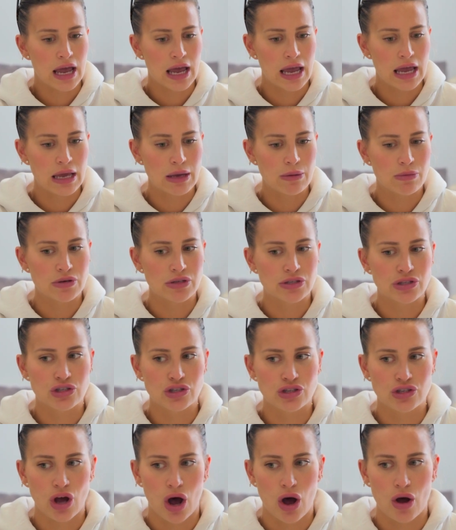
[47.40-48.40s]
He was
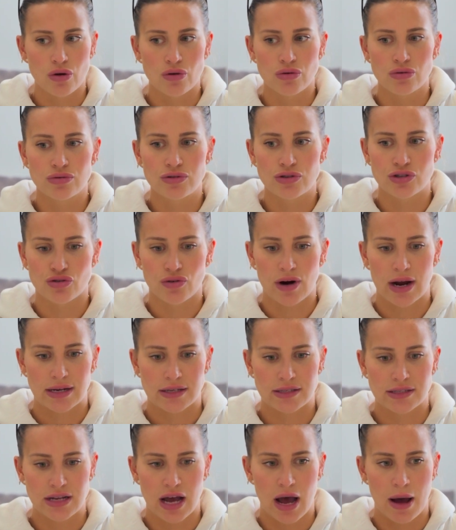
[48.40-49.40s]
so
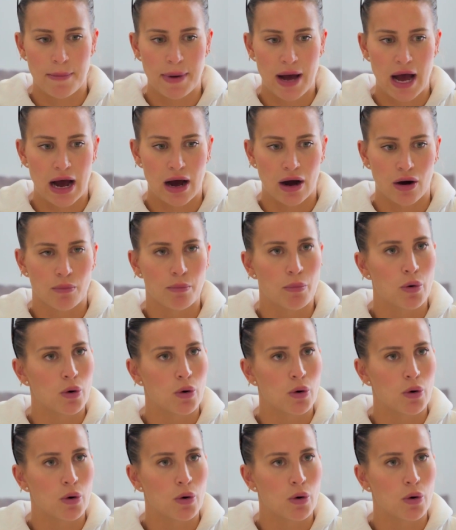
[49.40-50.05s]
stressed about